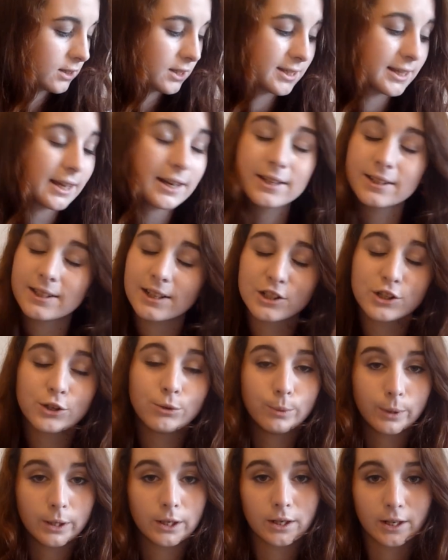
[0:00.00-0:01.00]
The scent is
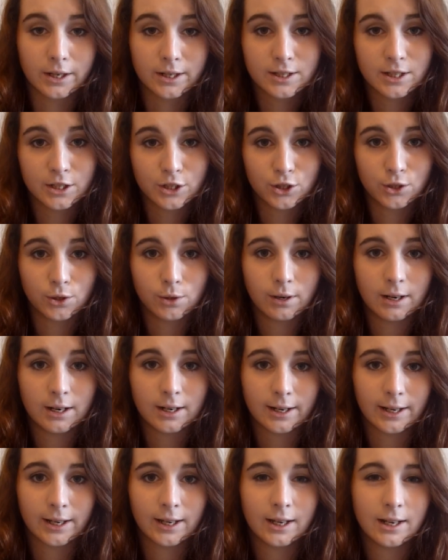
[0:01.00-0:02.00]
actually really nice, I do quite
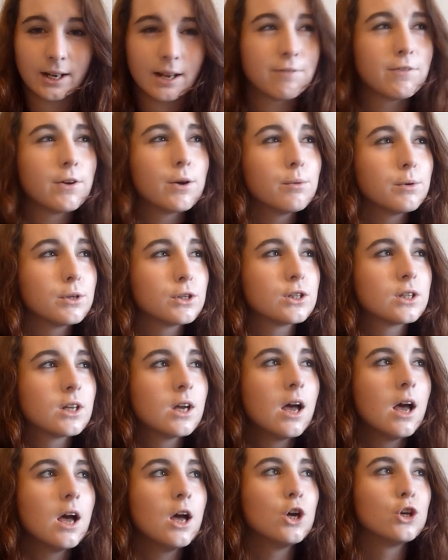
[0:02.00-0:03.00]
like it. If it was
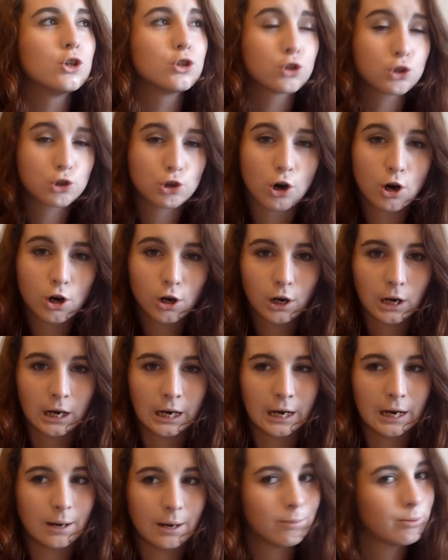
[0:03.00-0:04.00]
stronger,
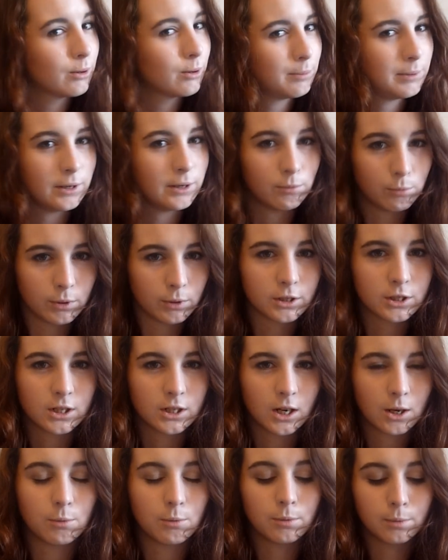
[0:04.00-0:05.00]
I probably
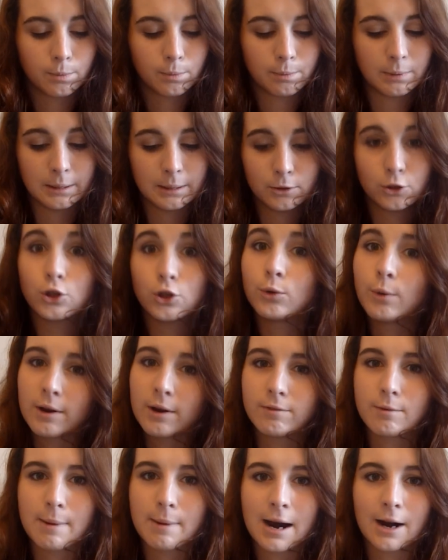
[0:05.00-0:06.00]
wouldn't, it would be too
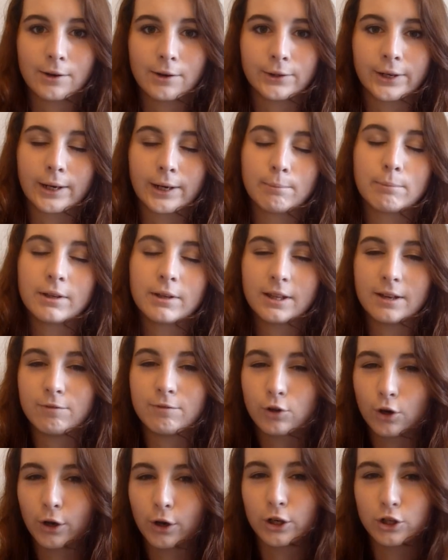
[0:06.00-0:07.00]
overpowering, but
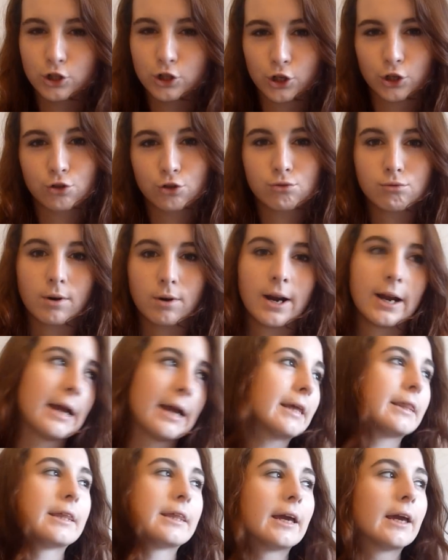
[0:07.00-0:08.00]
they've got it just right,
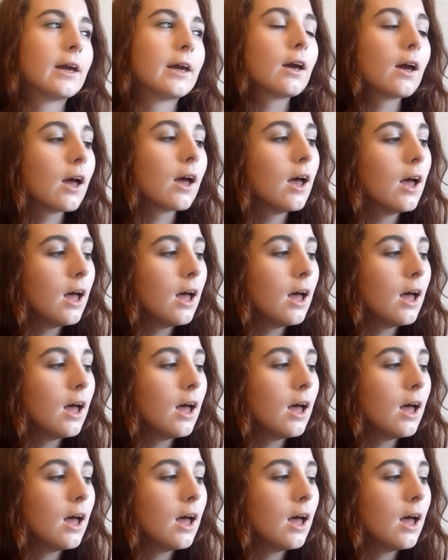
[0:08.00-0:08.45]
I think.